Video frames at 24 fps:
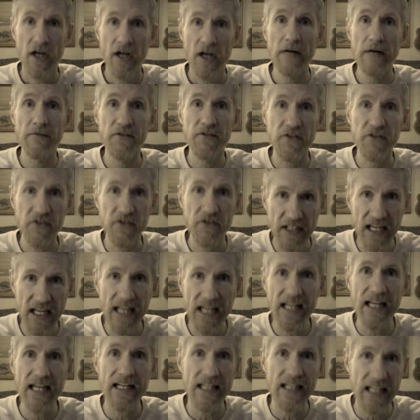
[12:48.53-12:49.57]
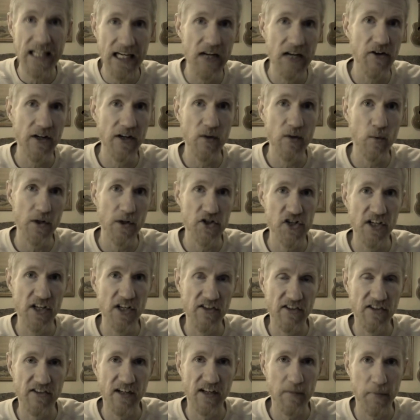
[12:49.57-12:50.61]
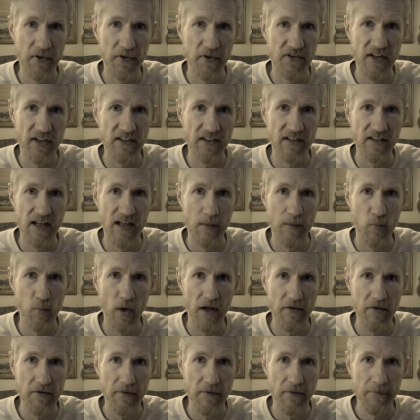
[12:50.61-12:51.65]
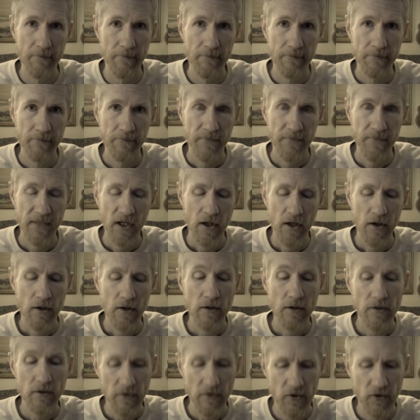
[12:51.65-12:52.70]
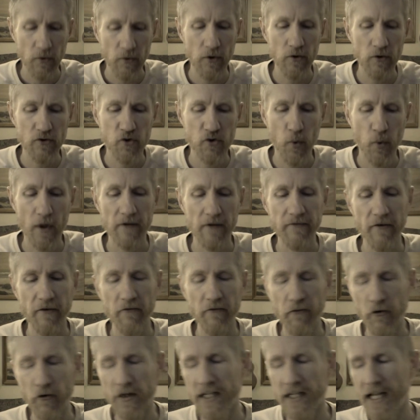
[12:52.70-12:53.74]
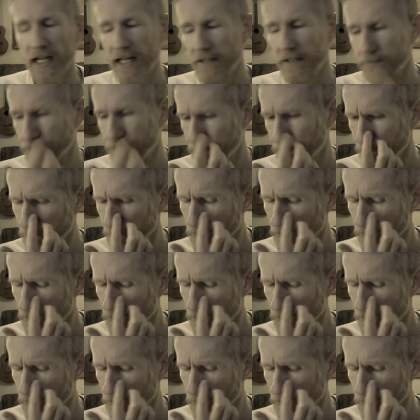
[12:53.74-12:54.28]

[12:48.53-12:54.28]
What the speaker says: of seeing and hearing what Jesus had presented them with. So Luke 12, 48